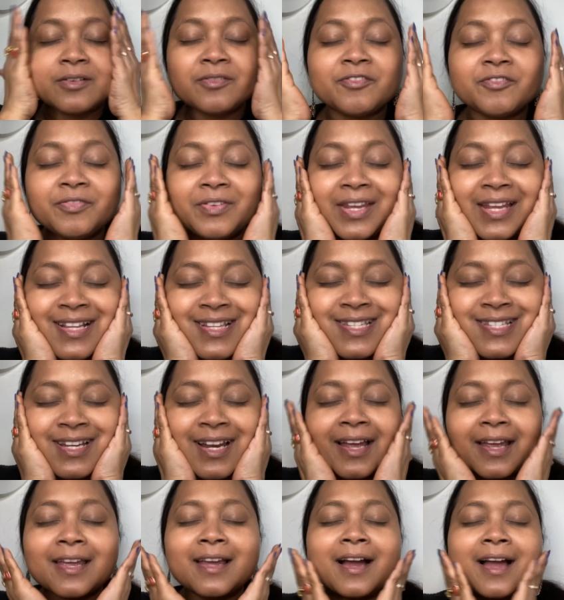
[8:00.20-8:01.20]
feels
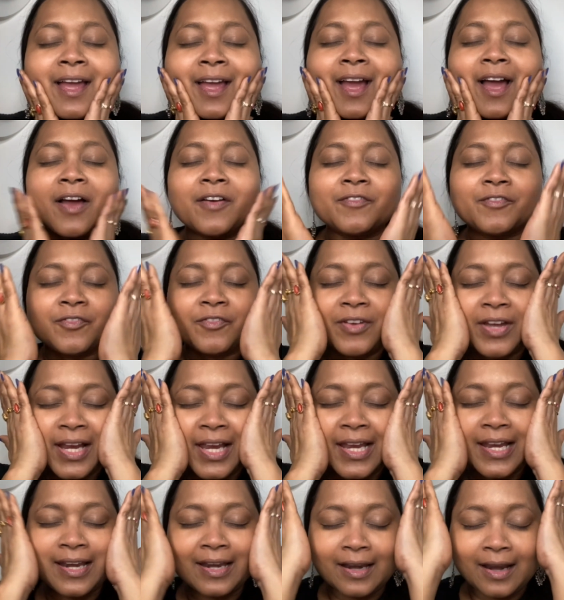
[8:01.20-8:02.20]
like I have very
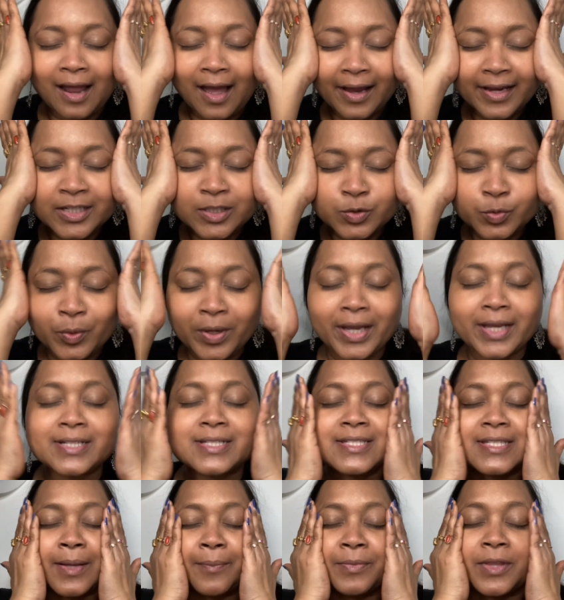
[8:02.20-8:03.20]
lightweight
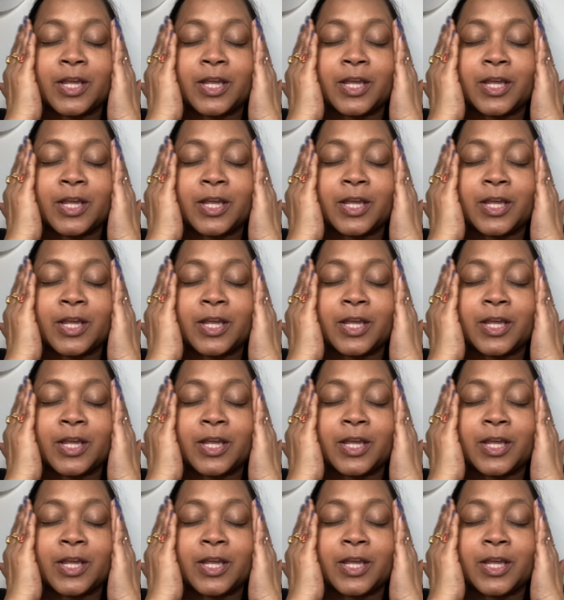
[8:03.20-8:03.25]
something